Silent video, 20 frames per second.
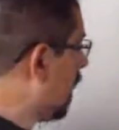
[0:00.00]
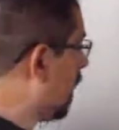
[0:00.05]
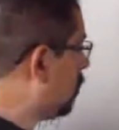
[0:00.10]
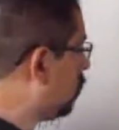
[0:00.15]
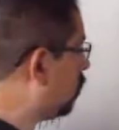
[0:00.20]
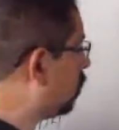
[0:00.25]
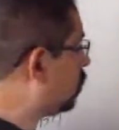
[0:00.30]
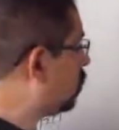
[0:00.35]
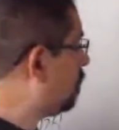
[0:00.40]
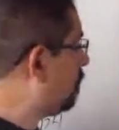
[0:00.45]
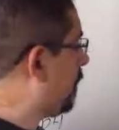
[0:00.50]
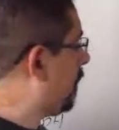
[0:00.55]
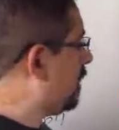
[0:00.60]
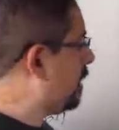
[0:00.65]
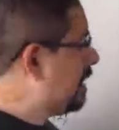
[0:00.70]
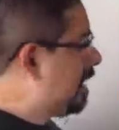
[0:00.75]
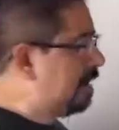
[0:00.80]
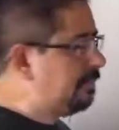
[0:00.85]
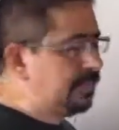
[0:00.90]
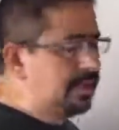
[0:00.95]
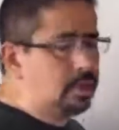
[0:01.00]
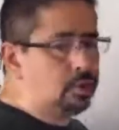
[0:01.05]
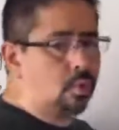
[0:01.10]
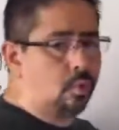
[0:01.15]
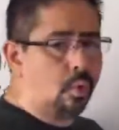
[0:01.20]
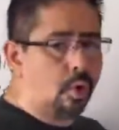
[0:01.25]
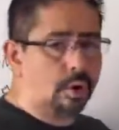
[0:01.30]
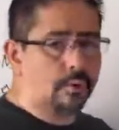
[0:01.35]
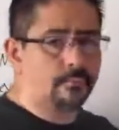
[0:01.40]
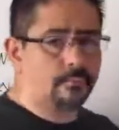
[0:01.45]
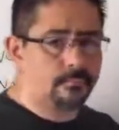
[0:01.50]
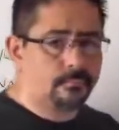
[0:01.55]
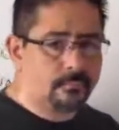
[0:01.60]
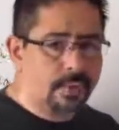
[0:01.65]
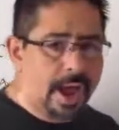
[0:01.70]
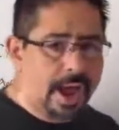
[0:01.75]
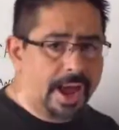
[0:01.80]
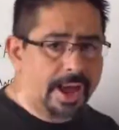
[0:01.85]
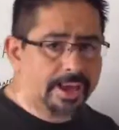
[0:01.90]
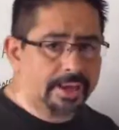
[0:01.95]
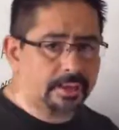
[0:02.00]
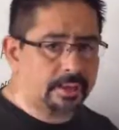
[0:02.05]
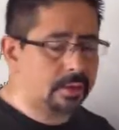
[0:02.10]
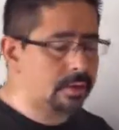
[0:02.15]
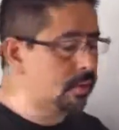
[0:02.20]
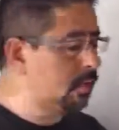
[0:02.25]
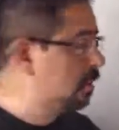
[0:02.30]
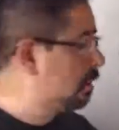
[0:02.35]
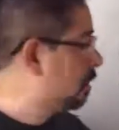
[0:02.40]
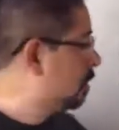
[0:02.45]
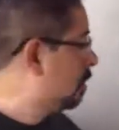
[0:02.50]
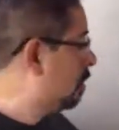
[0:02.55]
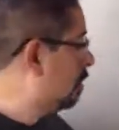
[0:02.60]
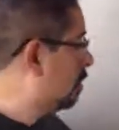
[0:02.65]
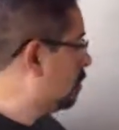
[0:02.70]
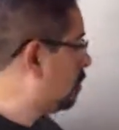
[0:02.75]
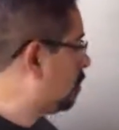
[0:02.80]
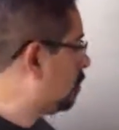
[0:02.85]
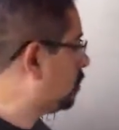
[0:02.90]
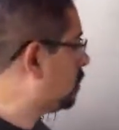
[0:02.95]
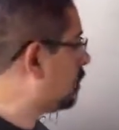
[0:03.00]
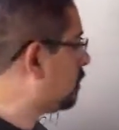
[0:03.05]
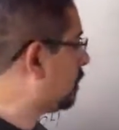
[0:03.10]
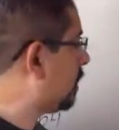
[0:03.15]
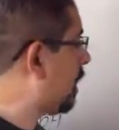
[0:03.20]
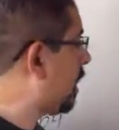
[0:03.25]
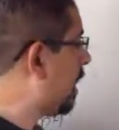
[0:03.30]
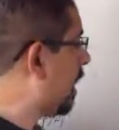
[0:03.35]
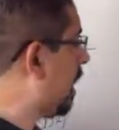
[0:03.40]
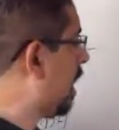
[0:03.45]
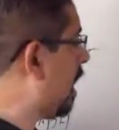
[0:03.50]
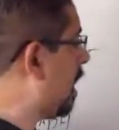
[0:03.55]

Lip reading: in order to make EMDs work fine, you just got to